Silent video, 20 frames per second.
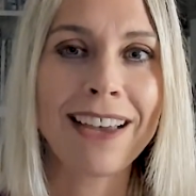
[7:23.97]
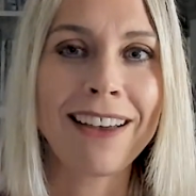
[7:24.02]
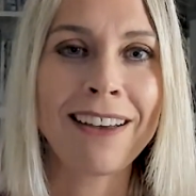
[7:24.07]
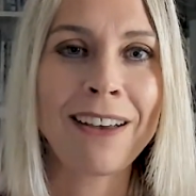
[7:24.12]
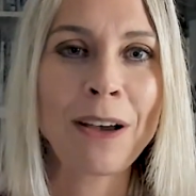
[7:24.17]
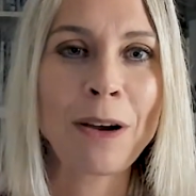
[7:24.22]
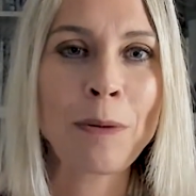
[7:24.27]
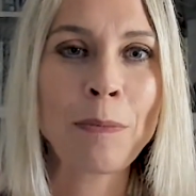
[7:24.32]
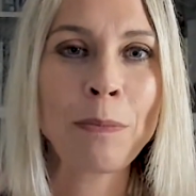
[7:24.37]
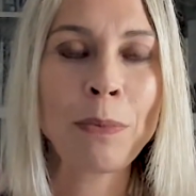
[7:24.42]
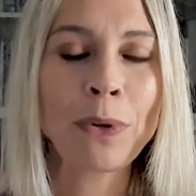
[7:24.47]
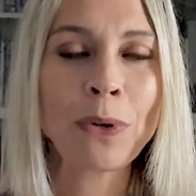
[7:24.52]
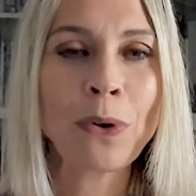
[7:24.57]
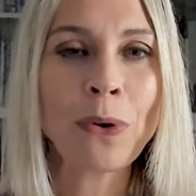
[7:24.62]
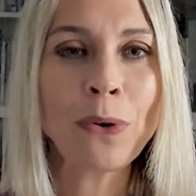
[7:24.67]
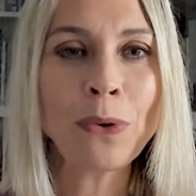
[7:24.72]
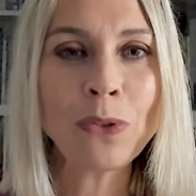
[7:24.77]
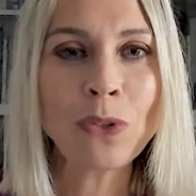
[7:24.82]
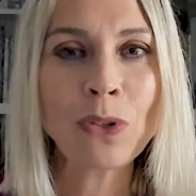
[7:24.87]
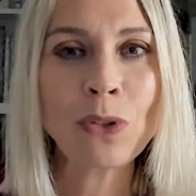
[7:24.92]
But
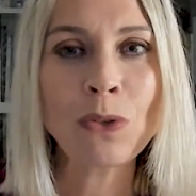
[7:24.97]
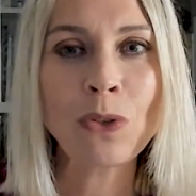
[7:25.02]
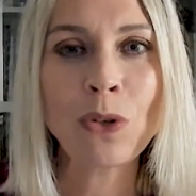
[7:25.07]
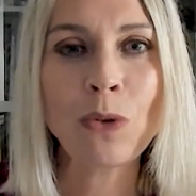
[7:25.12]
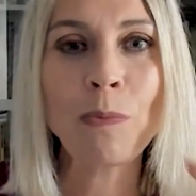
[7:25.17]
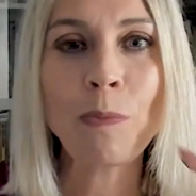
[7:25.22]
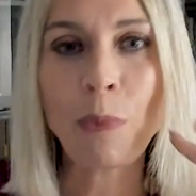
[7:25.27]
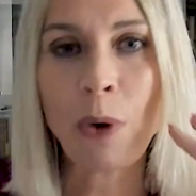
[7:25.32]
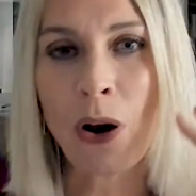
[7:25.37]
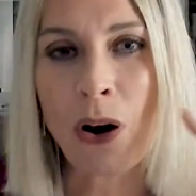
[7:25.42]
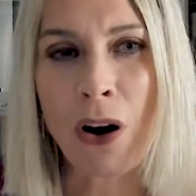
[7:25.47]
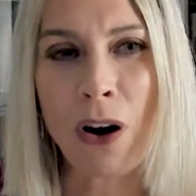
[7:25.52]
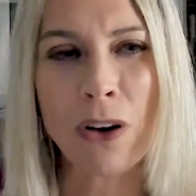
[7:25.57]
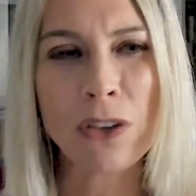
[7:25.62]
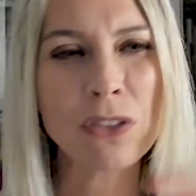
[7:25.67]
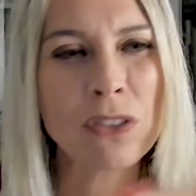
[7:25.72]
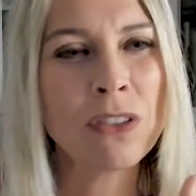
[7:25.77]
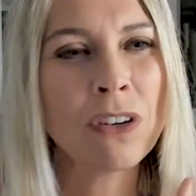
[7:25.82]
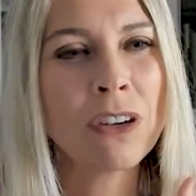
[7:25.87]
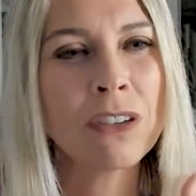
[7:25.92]
also to
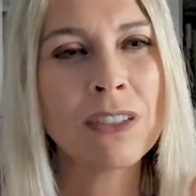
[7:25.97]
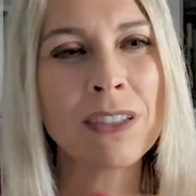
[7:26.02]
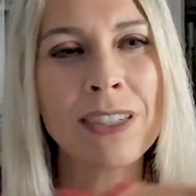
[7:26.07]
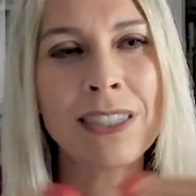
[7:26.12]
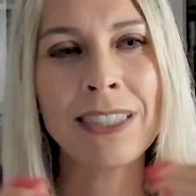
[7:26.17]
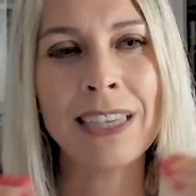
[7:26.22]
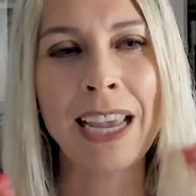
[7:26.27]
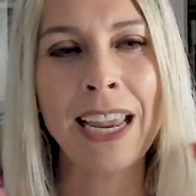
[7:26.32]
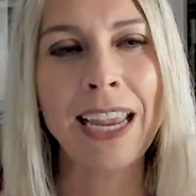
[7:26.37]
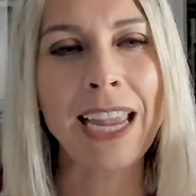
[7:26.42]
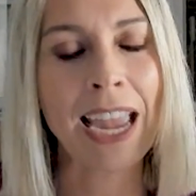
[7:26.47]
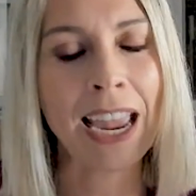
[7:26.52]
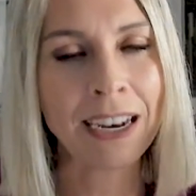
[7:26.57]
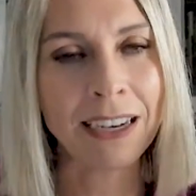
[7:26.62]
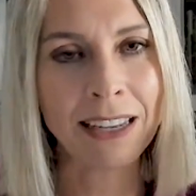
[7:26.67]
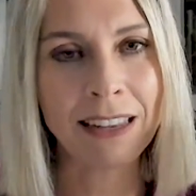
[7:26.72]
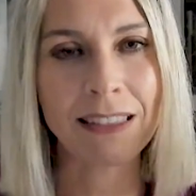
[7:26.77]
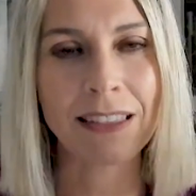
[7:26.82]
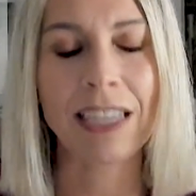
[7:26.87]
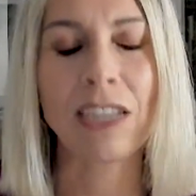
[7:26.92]
pause, not say
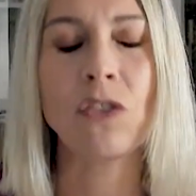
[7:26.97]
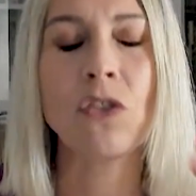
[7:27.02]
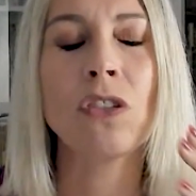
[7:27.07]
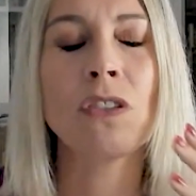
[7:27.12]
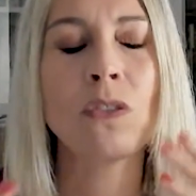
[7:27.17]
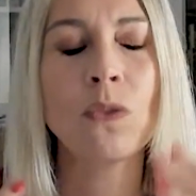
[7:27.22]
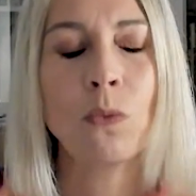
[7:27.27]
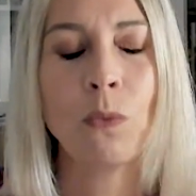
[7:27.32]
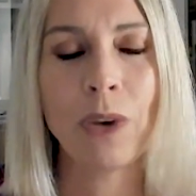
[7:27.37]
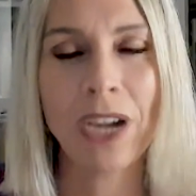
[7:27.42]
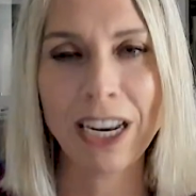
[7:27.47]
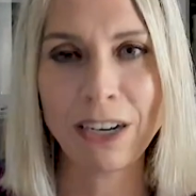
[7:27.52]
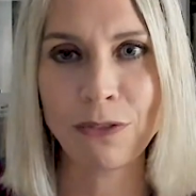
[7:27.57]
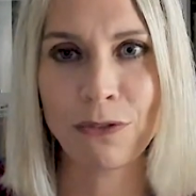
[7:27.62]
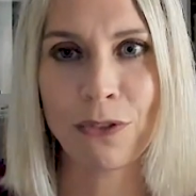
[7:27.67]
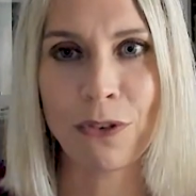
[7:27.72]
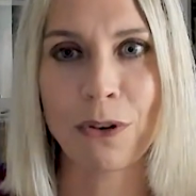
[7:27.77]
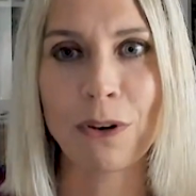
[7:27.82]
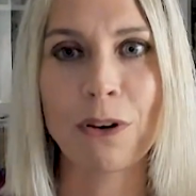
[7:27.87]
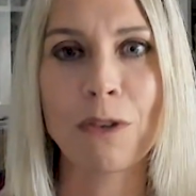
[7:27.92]
anything, just wait
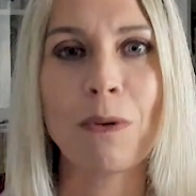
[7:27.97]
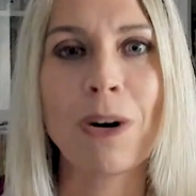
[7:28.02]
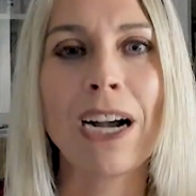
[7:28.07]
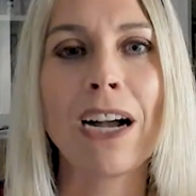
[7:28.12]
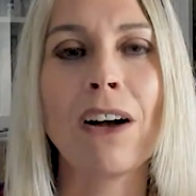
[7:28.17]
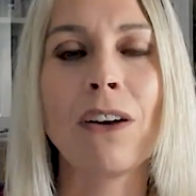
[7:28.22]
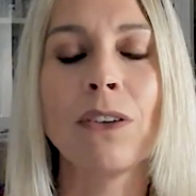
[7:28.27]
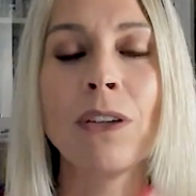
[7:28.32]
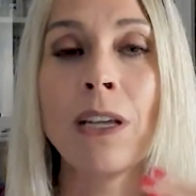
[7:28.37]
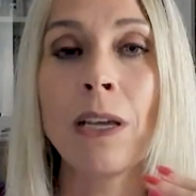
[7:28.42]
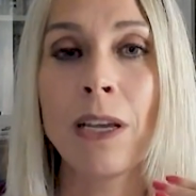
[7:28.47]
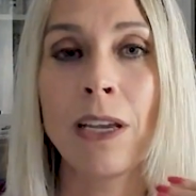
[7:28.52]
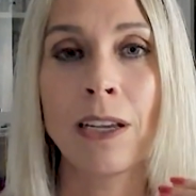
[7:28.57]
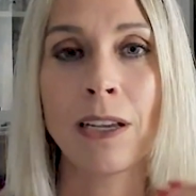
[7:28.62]
for a while.